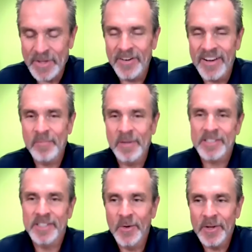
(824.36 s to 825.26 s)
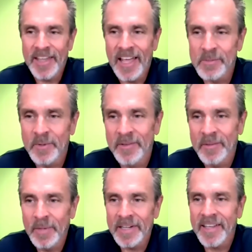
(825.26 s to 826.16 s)
don't have much snow in Dallas,
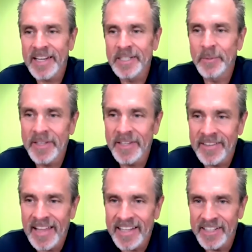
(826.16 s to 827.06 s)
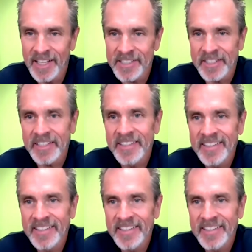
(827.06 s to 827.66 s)
but occasionally we get it like a dusting.